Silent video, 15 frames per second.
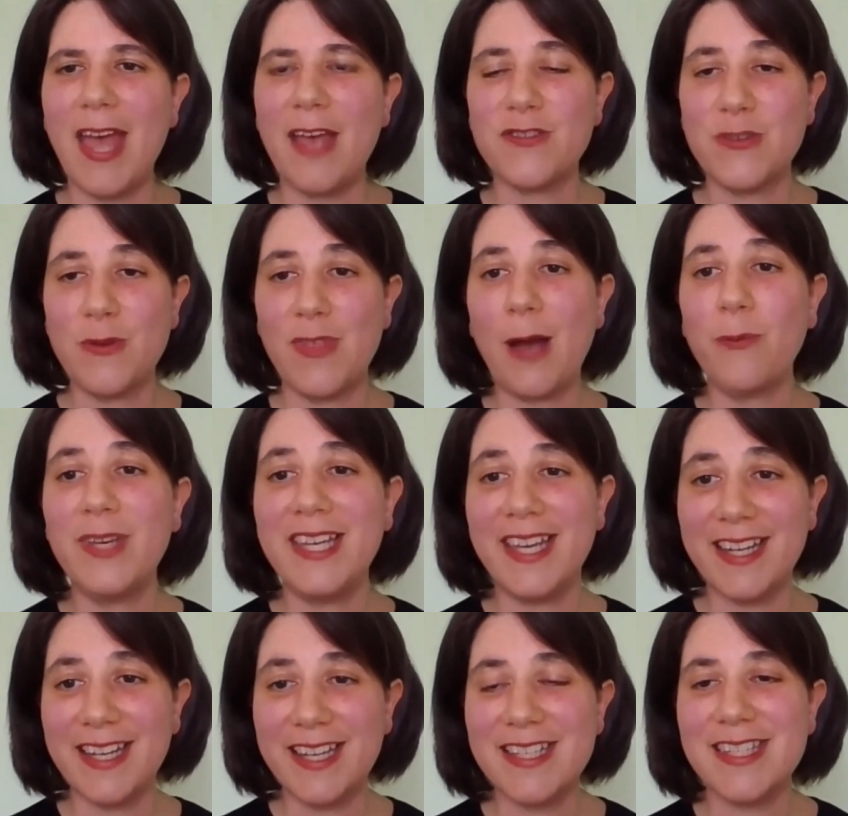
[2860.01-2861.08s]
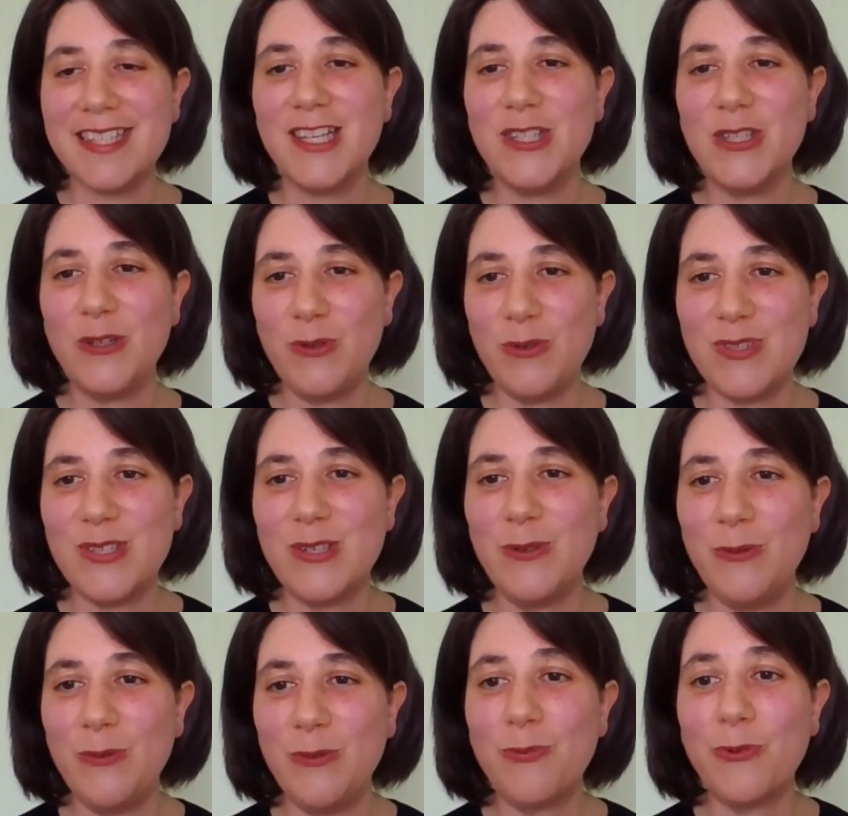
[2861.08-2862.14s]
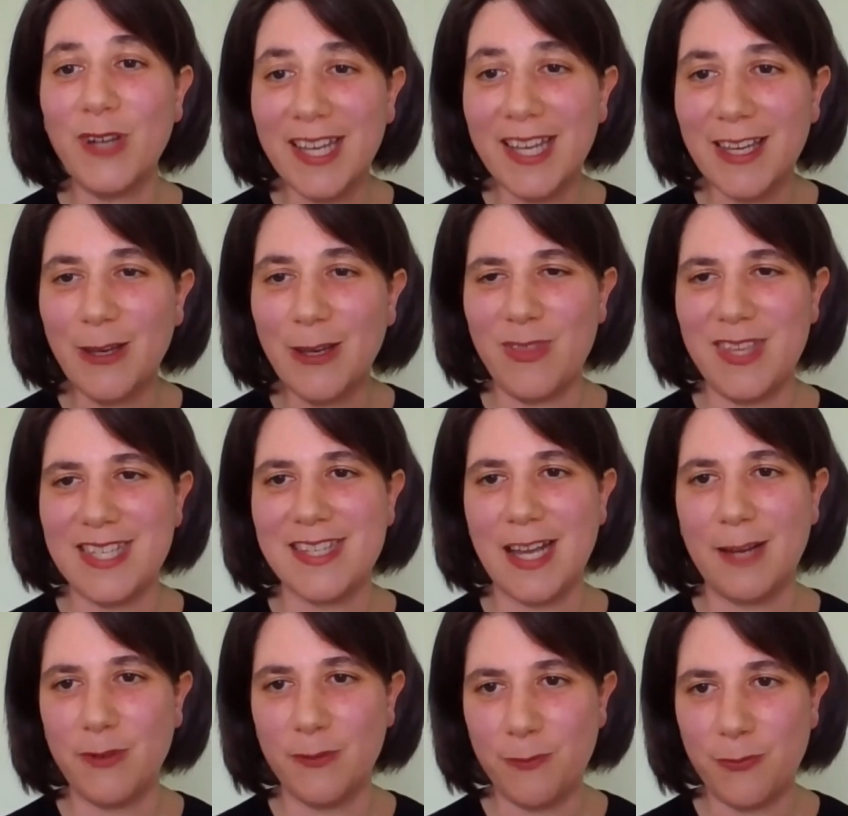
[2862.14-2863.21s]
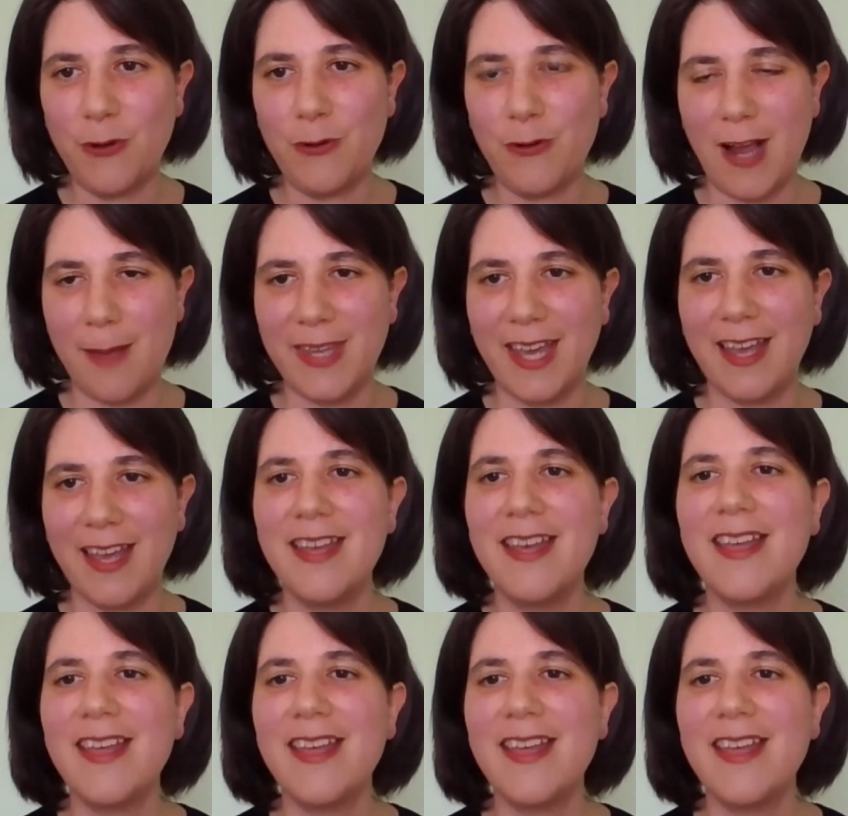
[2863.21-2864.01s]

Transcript: so that we can continue to bring you this type of programming